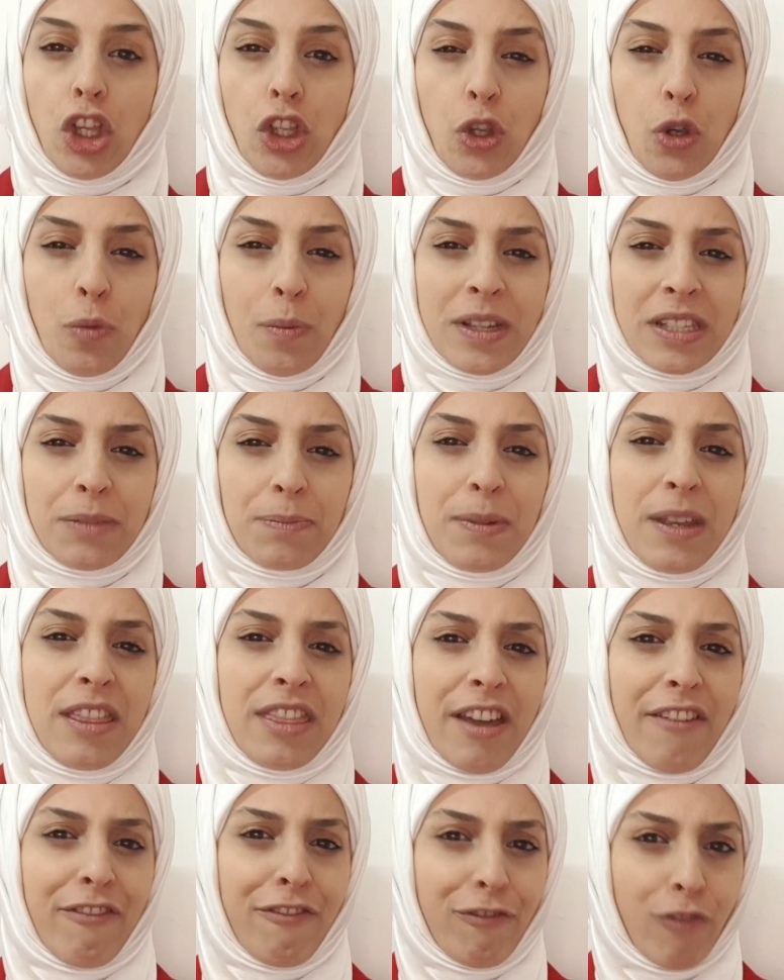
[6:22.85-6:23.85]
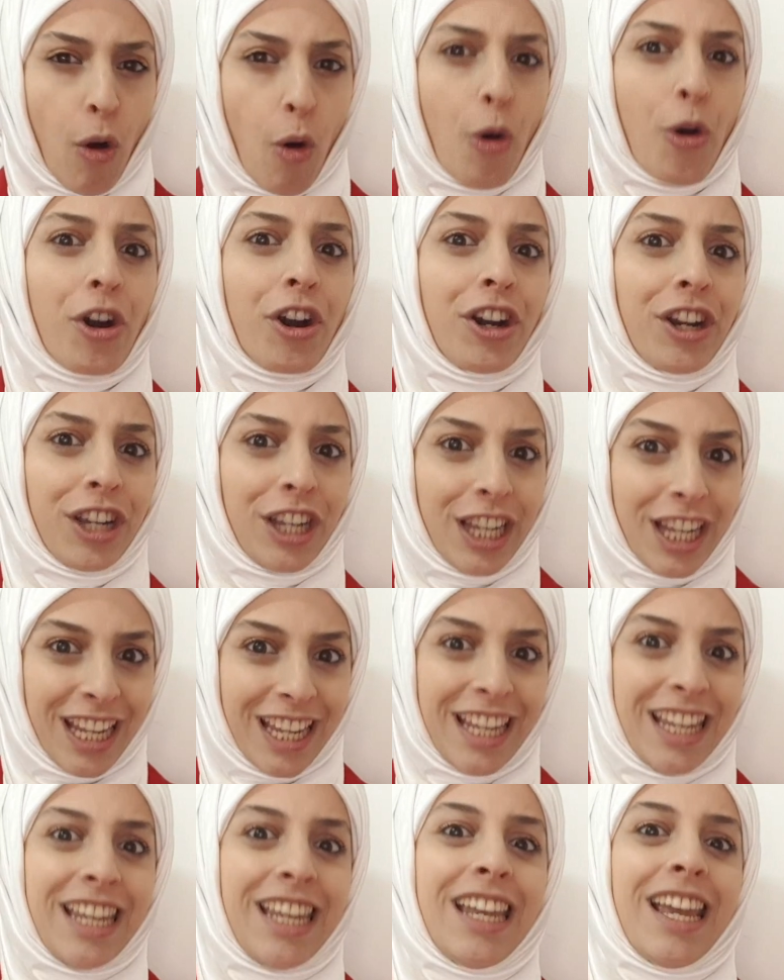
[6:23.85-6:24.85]
you must be the
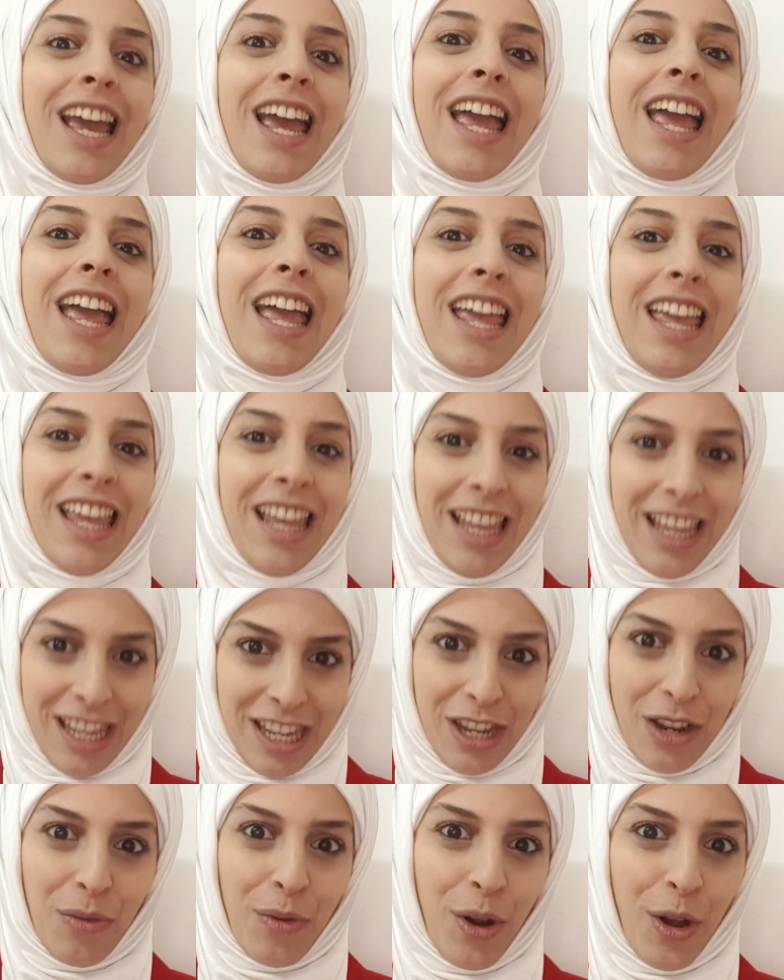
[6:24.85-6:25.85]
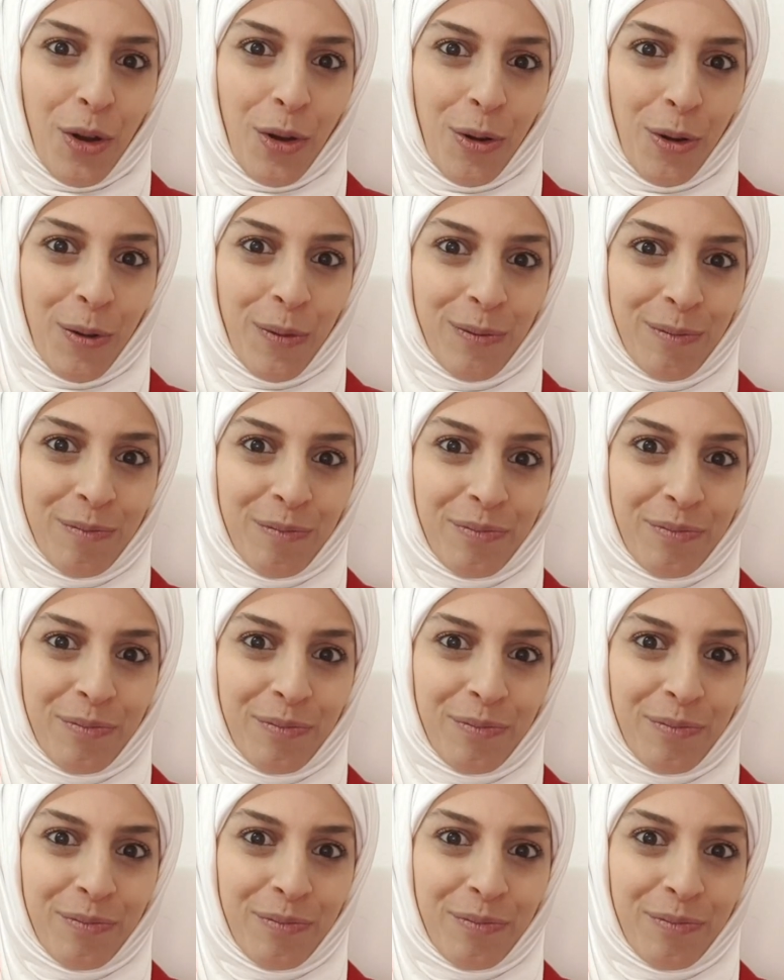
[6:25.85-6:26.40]
4E hero.